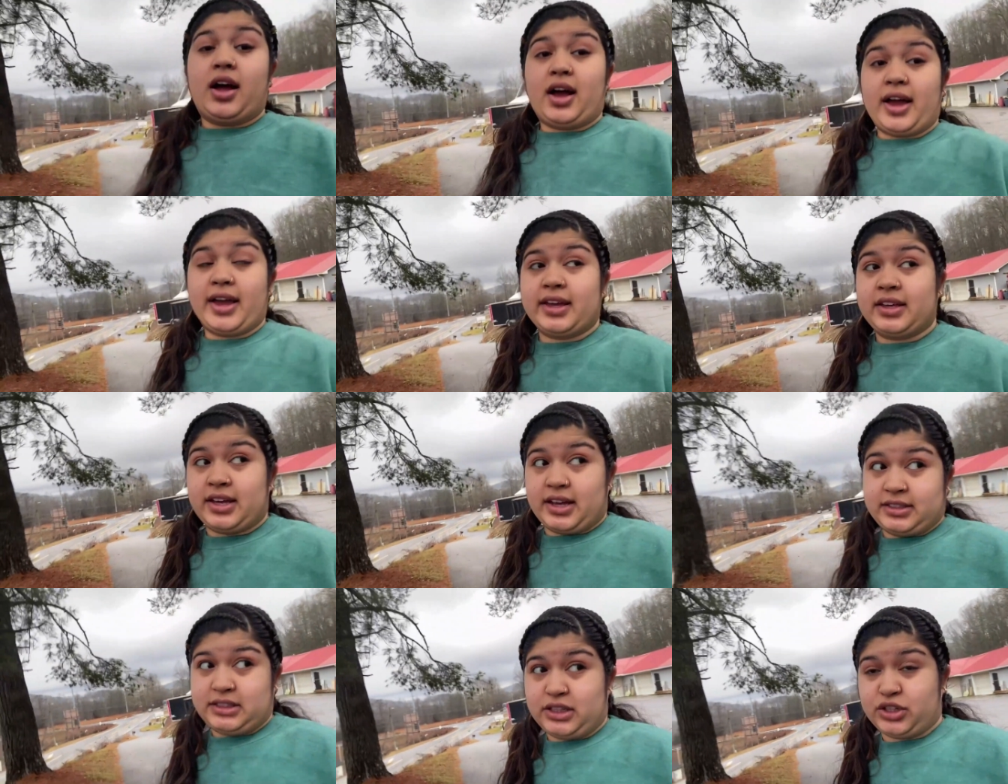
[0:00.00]
I
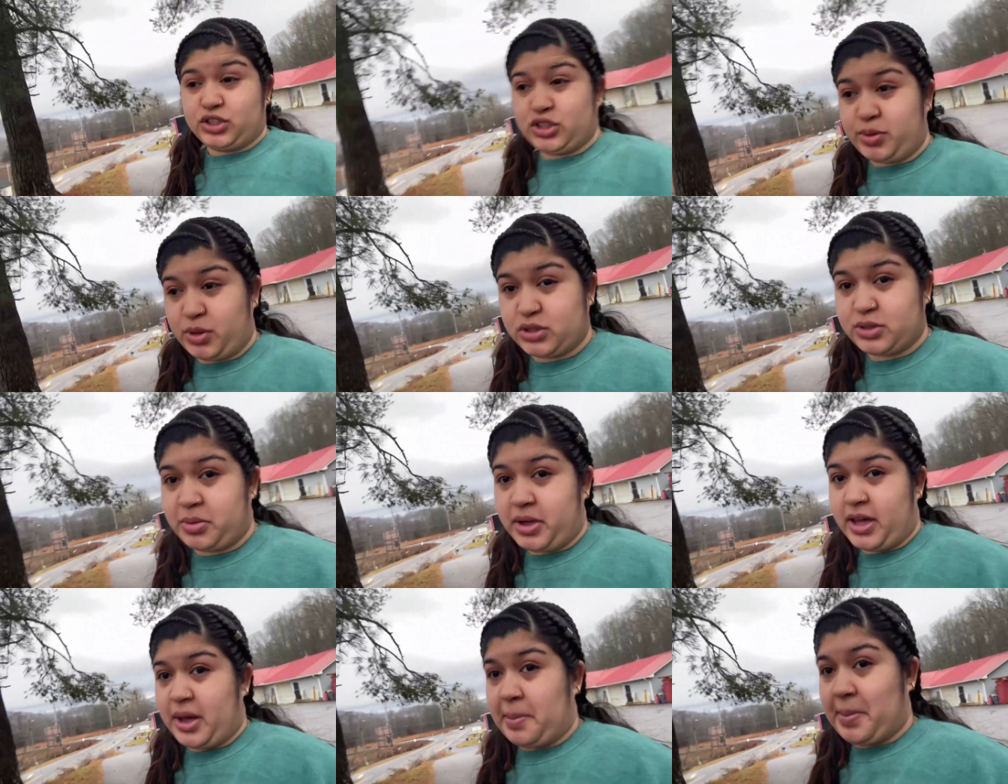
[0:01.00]
guess there's supposed to
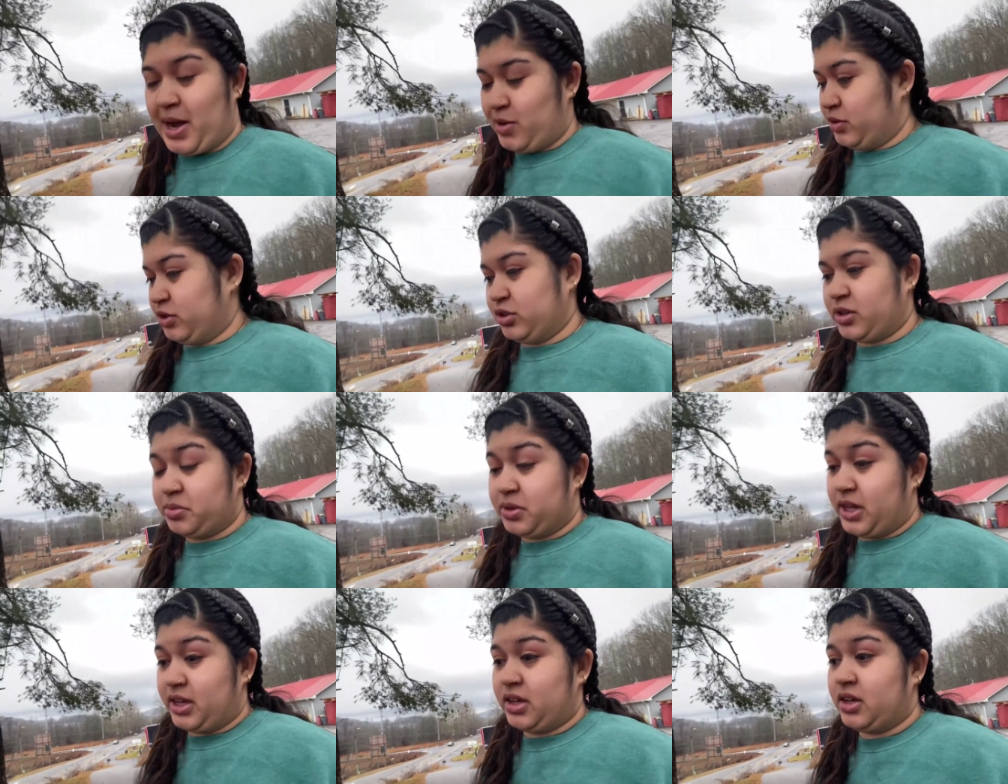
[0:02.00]
be a mountain or
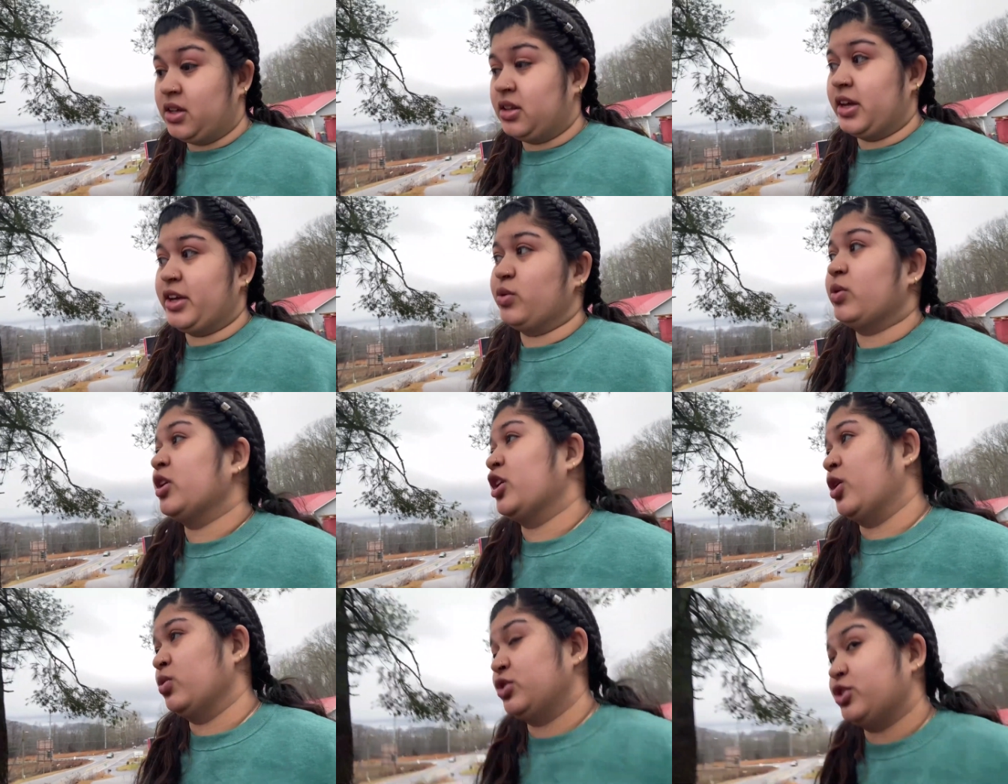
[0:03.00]
something that you can
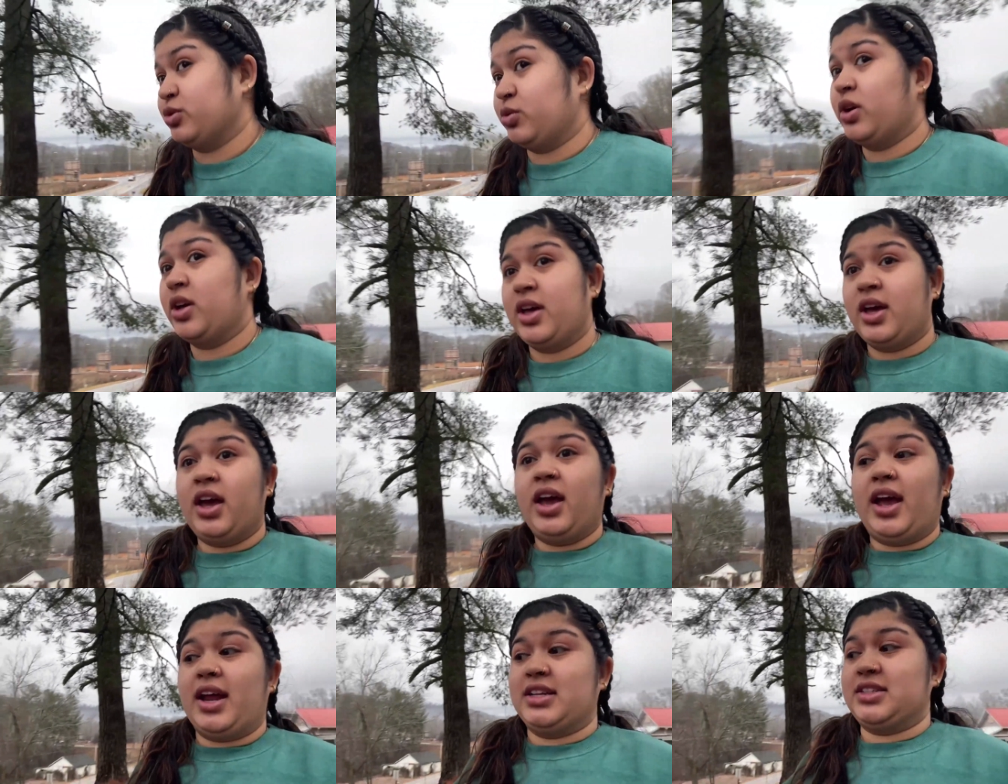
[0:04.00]
go to.
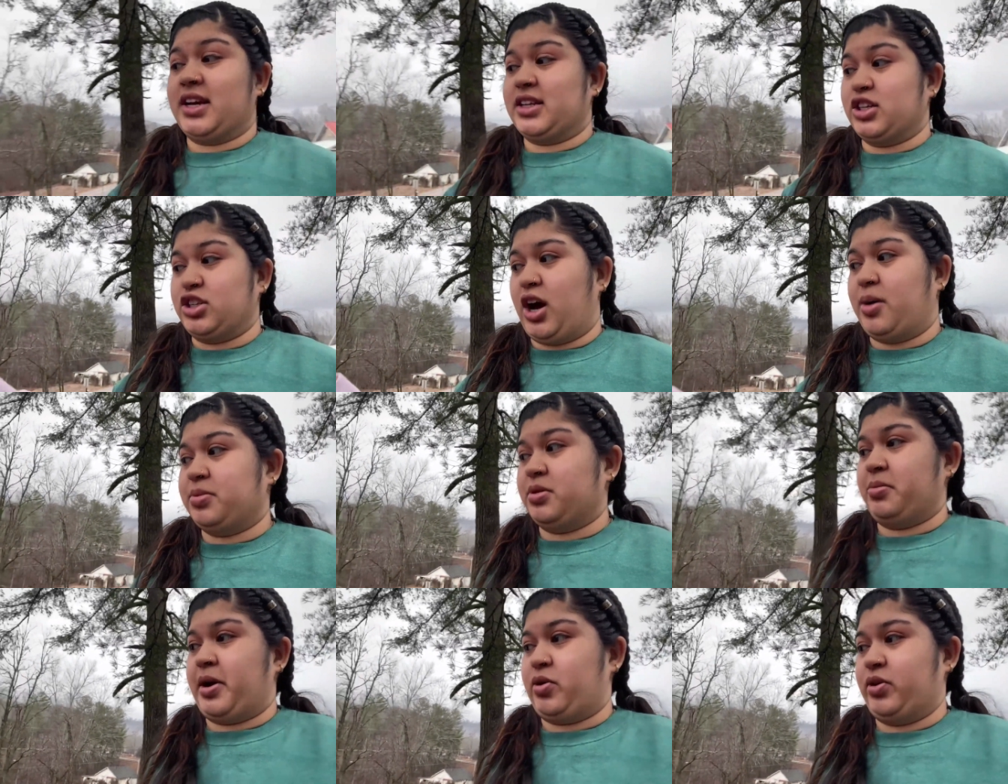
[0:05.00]
And it's like the top of
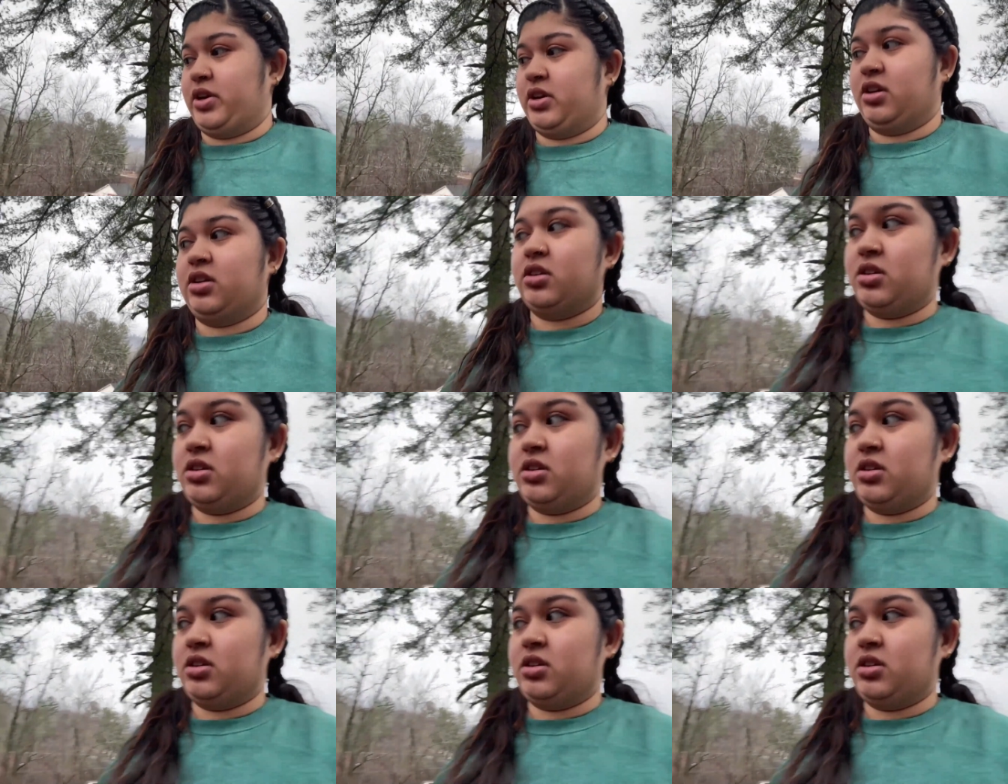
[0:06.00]
the mountain.